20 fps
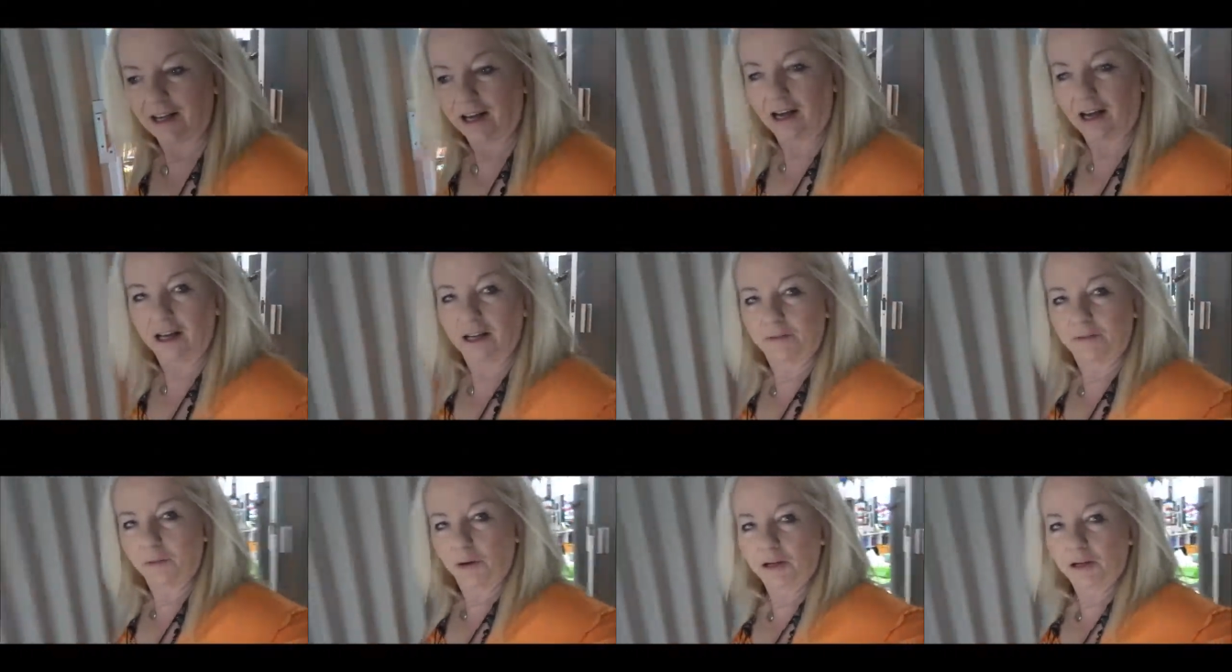
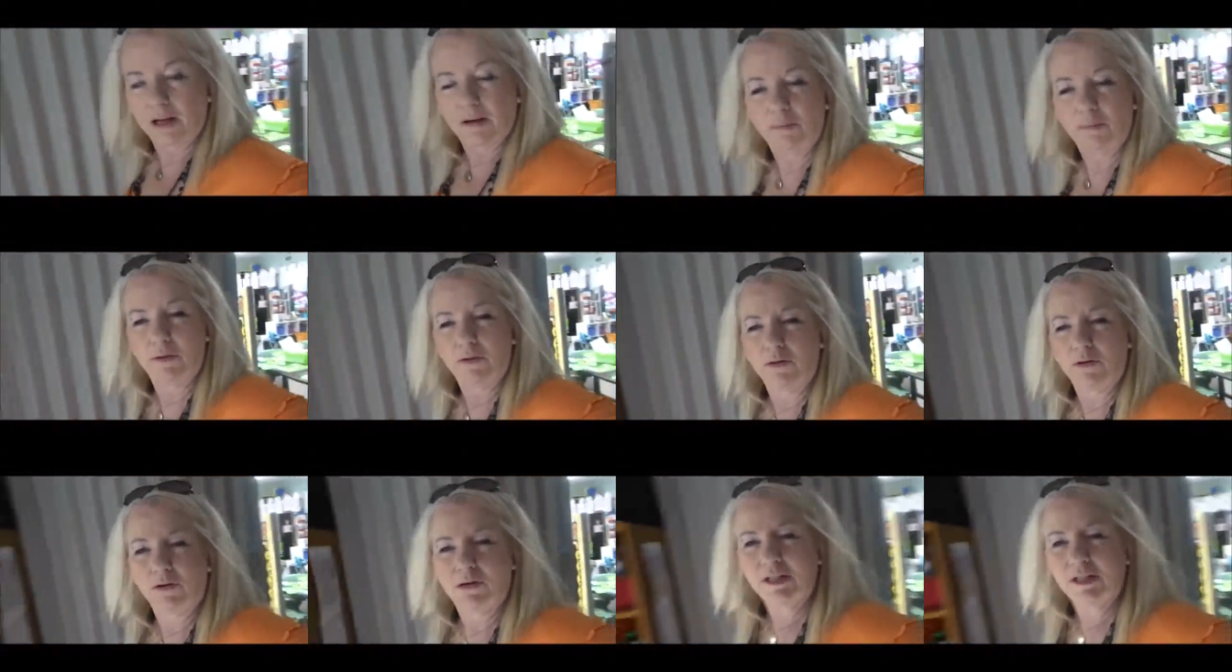I woke up with
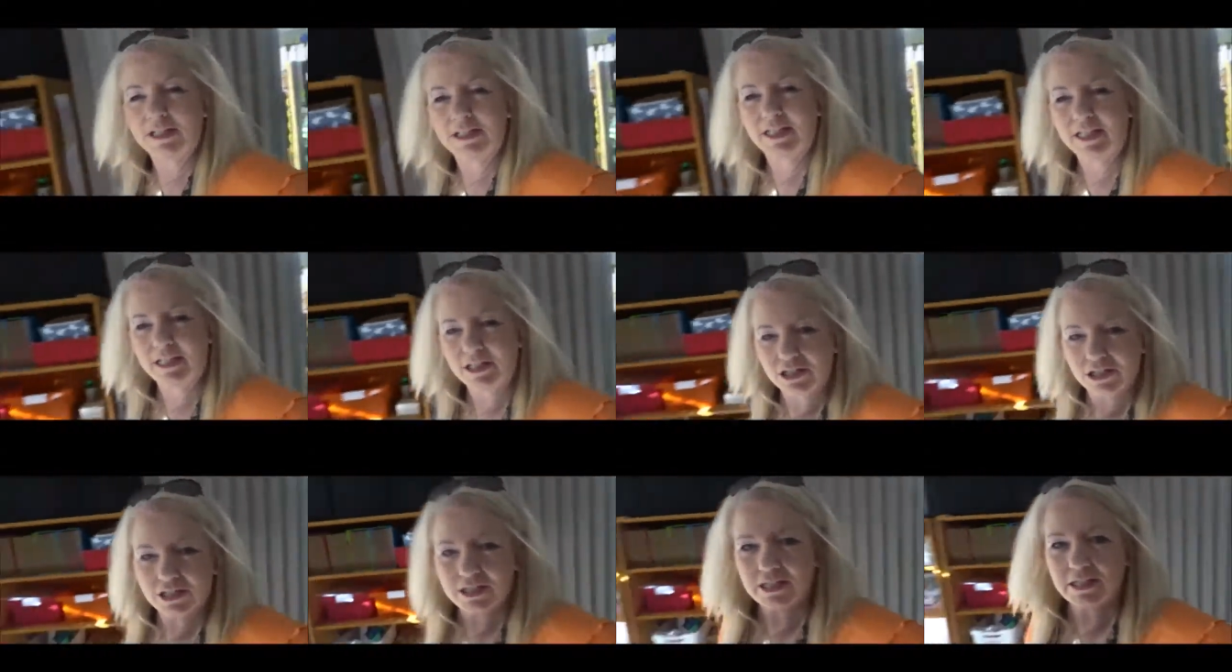all good
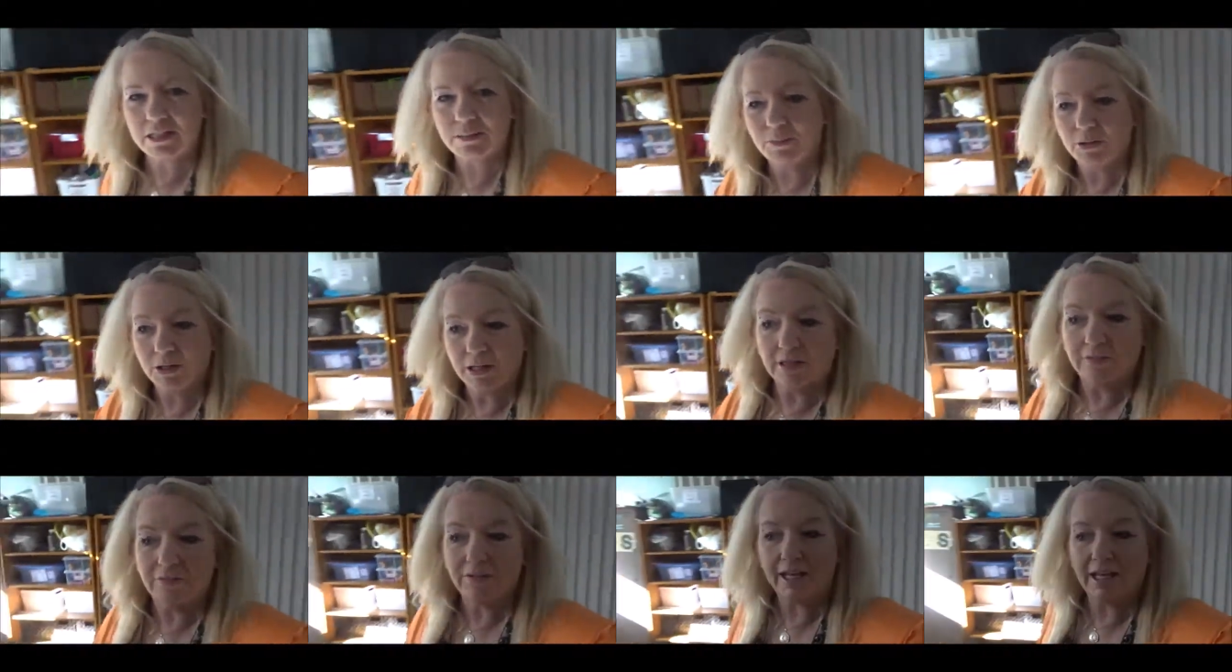intentions this
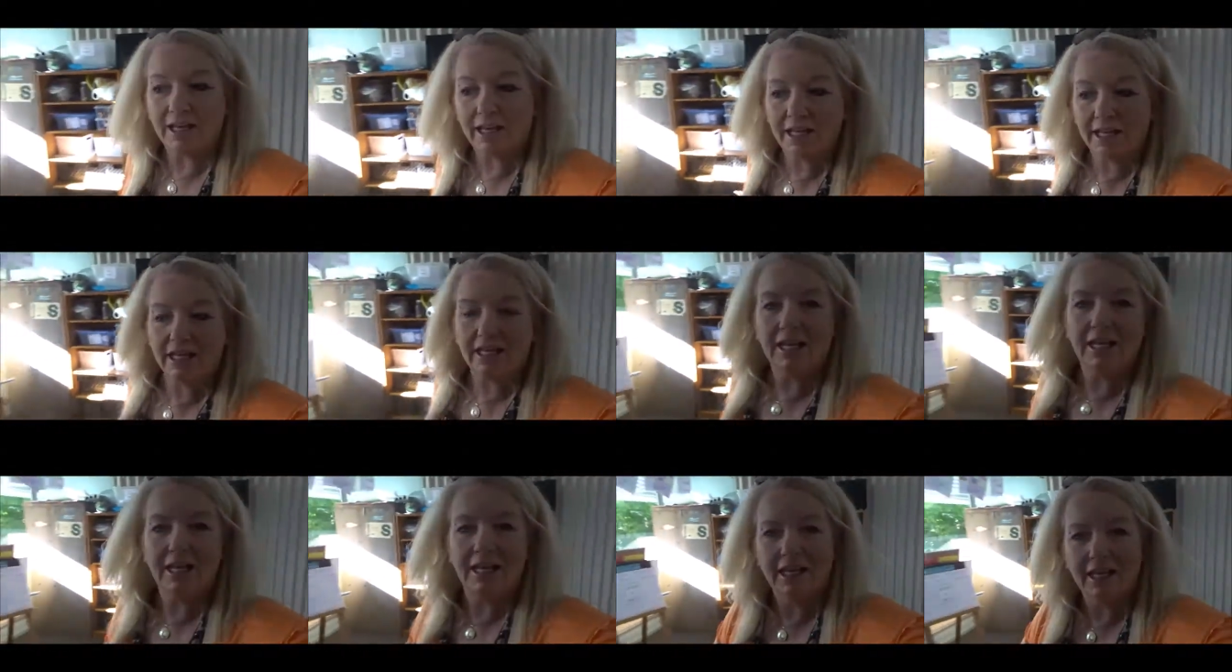morning of getting
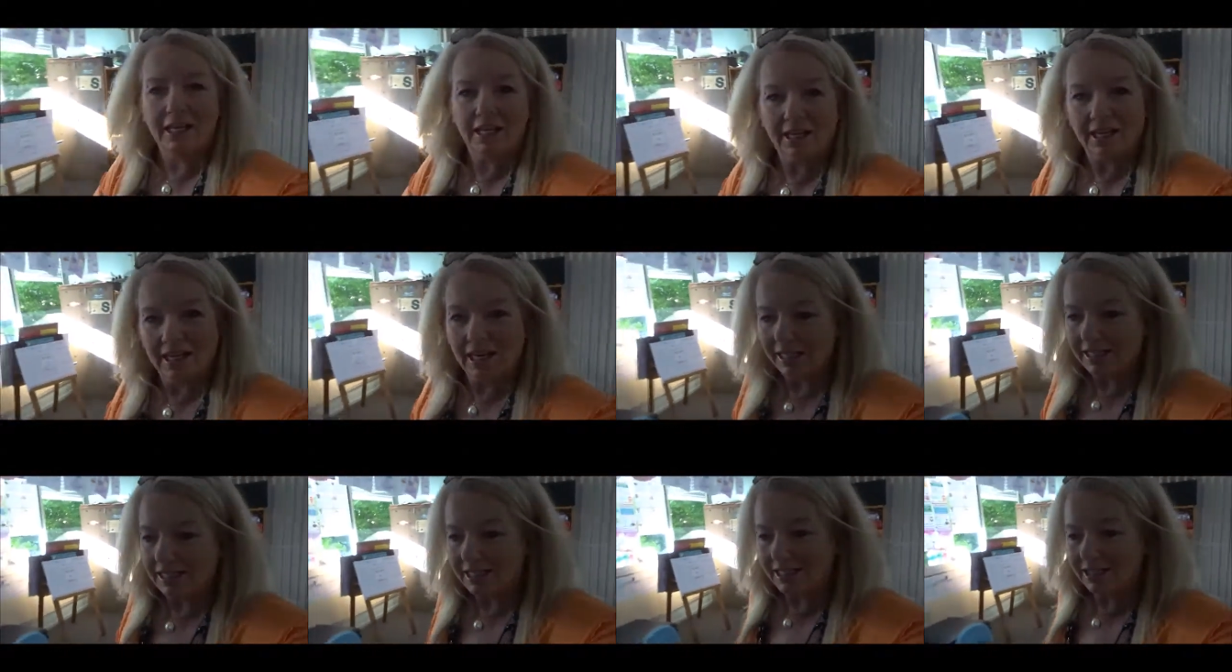in here
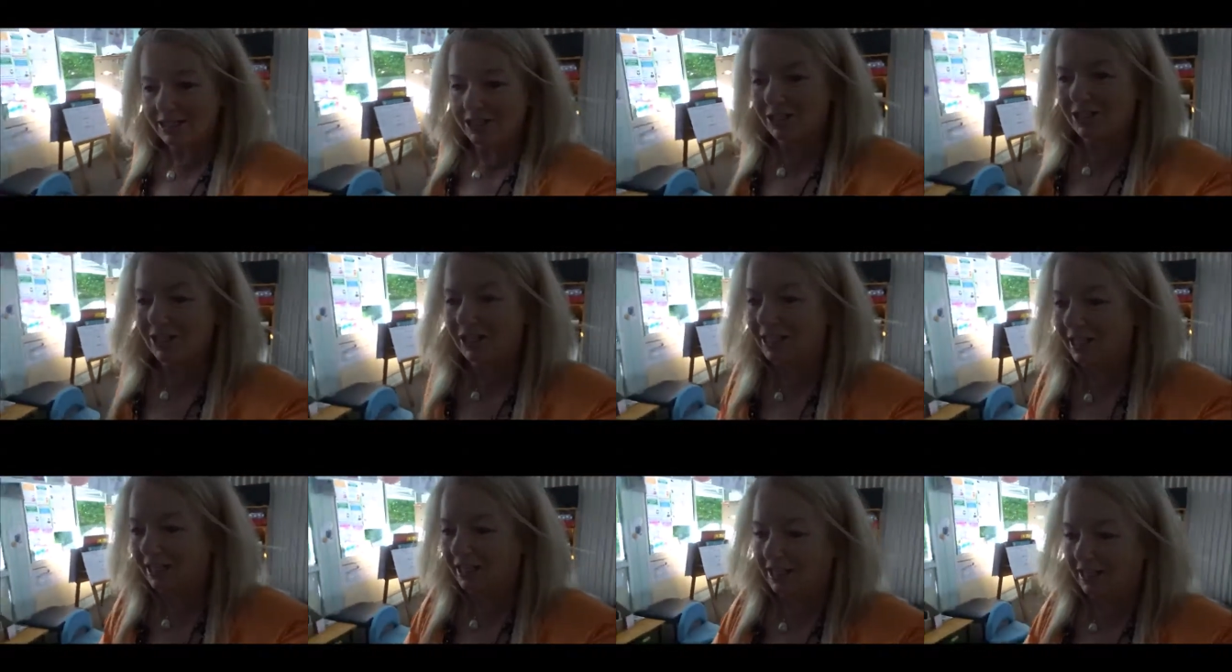nice and
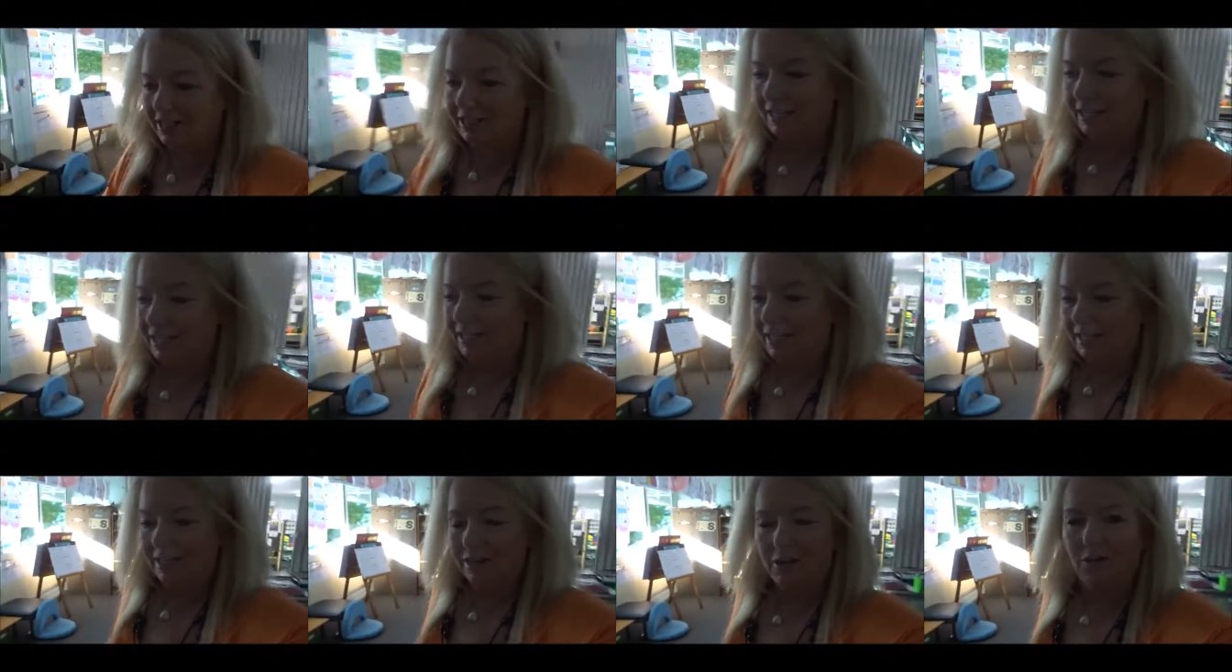early,
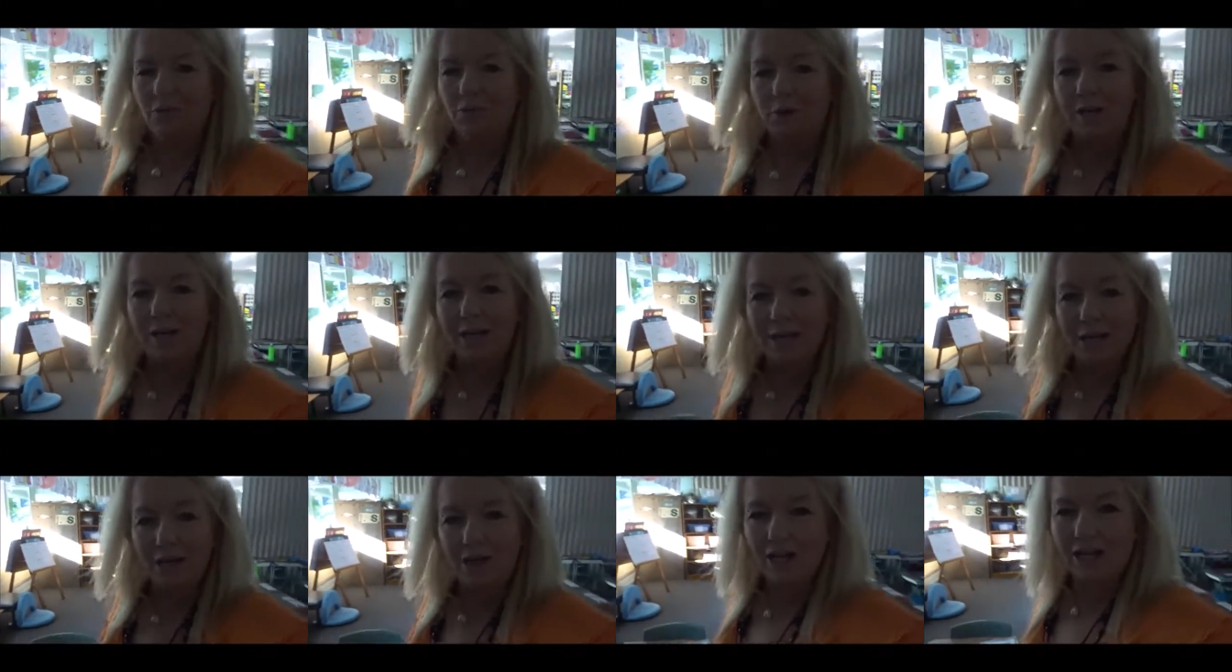
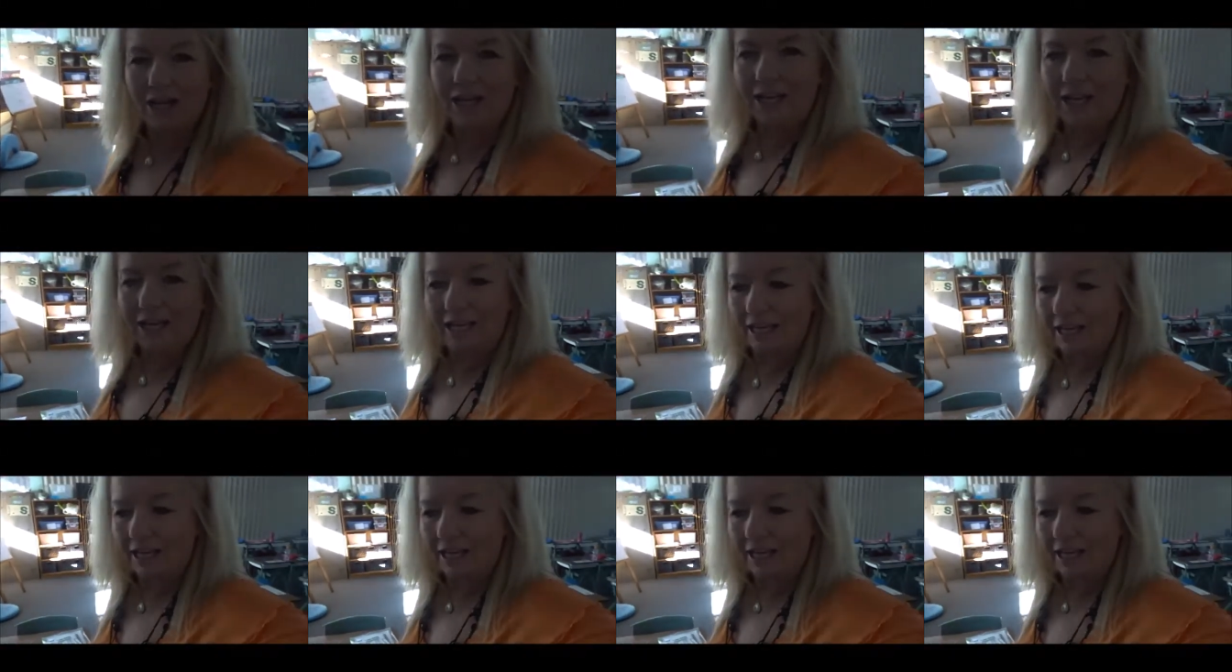really early,